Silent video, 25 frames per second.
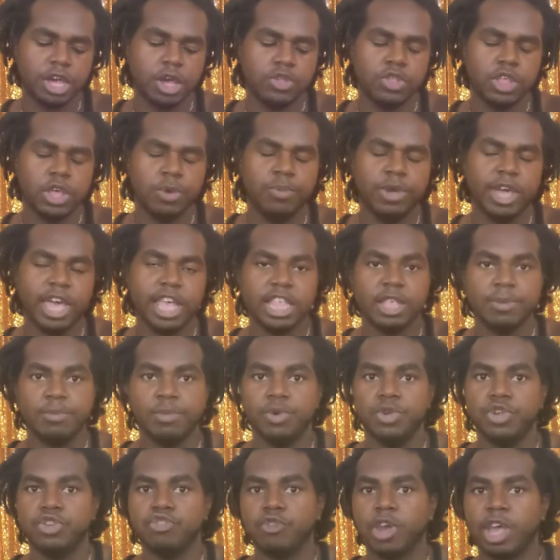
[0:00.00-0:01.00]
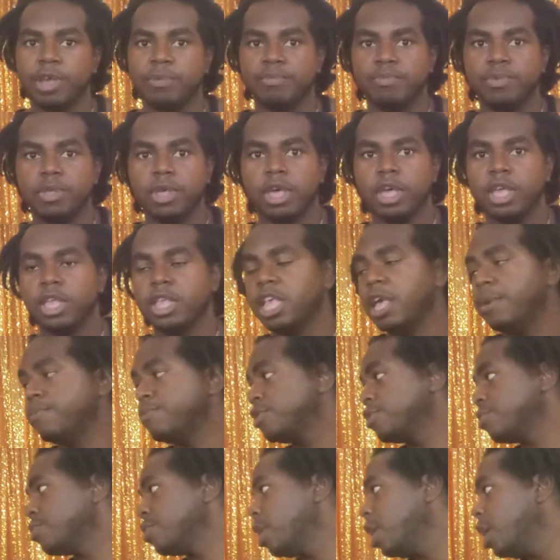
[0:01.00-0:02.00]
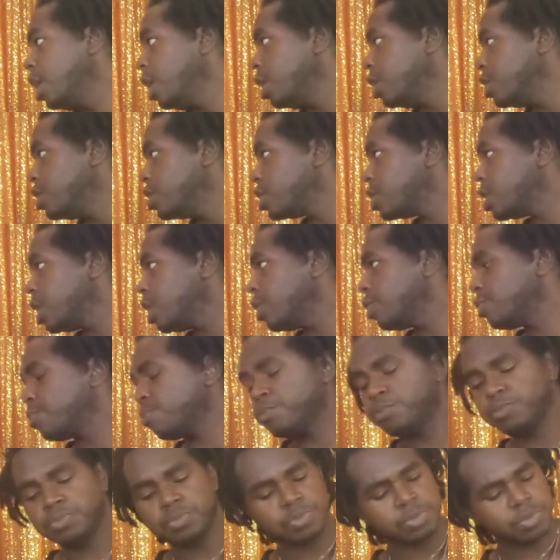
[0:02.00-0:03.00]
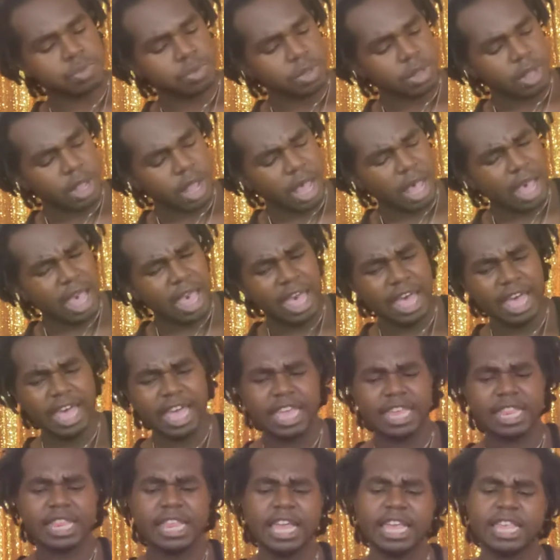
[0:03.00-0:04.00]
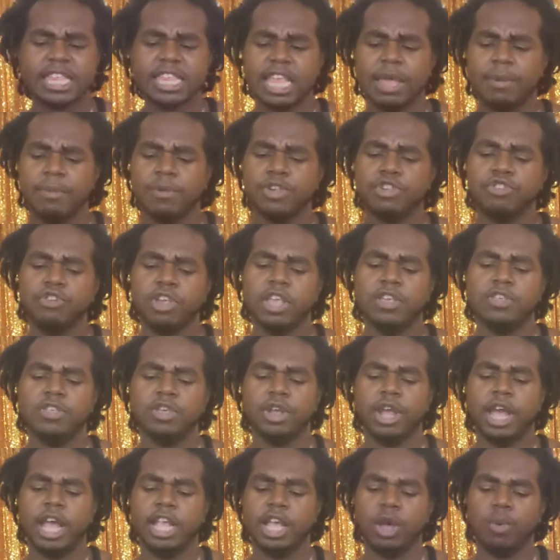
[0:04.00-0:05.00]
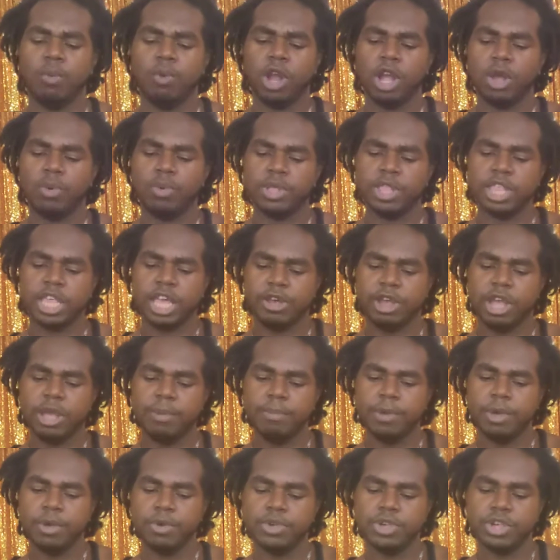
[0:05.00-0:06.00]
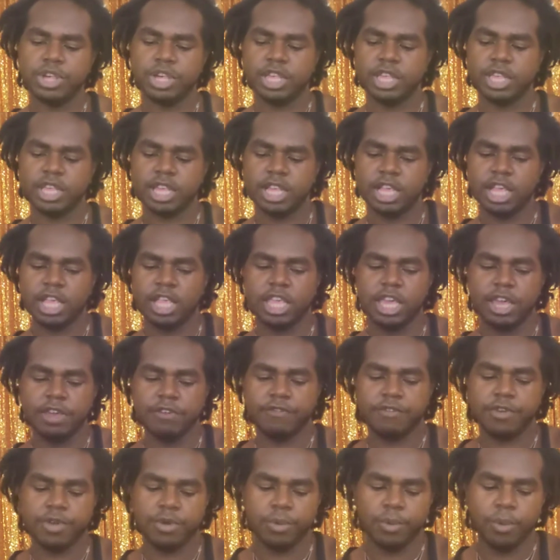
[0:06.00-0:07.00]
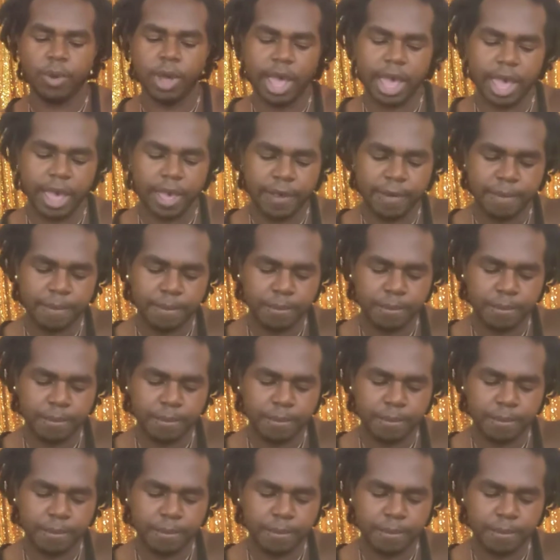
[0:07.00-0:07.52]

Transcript: Oh, then we got the Moon, Neptune. So, it's like someone's trying to learn how to work with their emotions in a different way.